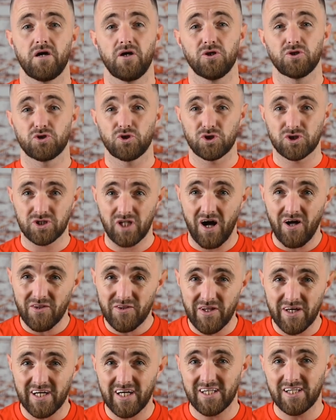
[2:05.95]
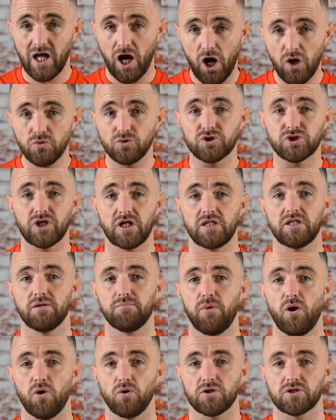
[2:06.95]
So start thinking outside the
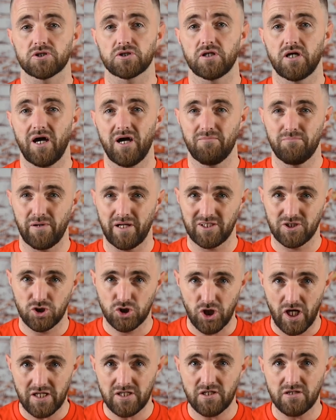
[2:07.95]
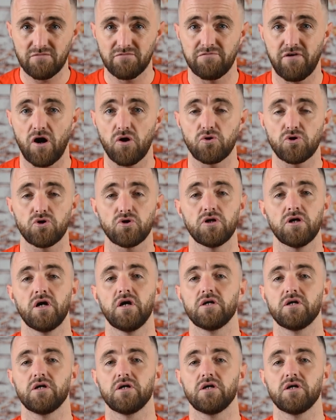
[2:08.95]
box and bring genuine value